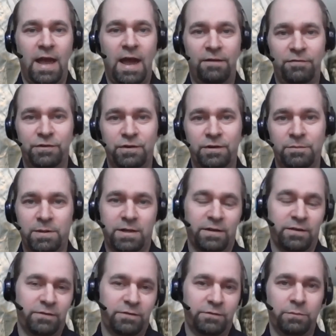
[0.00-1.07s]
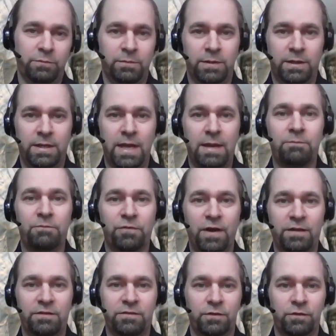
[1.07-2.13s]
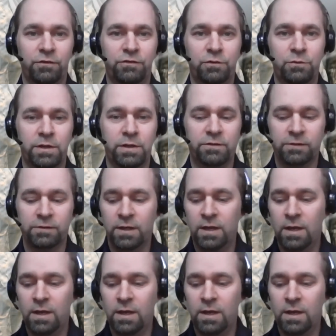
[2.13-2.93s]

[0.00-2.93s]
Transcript: after, because we became friends in those 2 weeks,